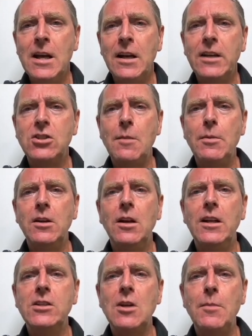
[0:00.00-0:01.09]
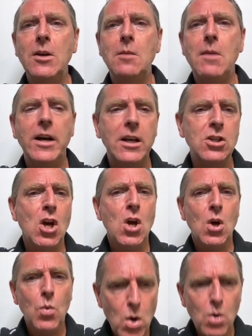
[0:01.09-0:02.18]
Let's jump into the markets.
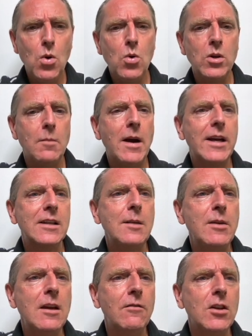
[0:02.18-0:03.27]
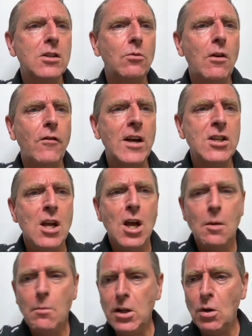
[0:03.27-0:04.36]
Woo! The markets. Let me give this a refresh.
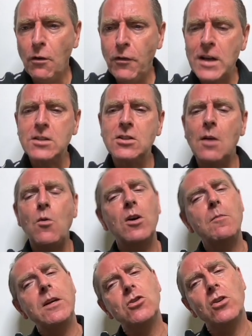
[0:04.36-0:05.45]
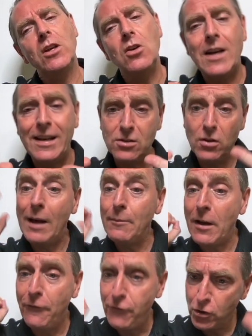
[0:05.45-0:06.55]
Minty refresh, because I want to make sure that you guys know that I'm
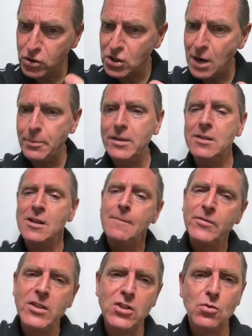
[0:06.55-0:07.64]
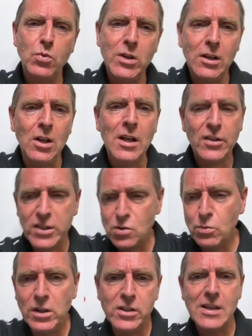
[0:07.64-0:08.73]
not photoshopping this. This is real. This is
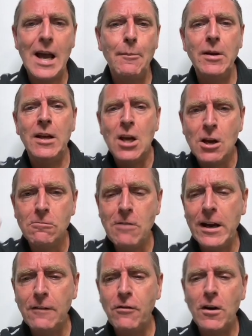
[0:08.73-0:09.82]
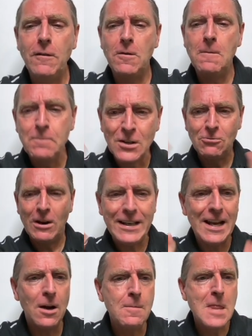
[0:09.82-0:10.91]
real. This is happening right in front of you right
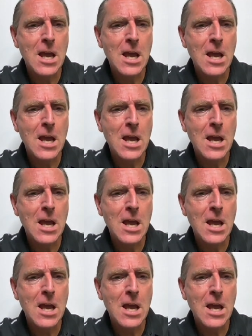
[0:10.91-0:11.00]
now.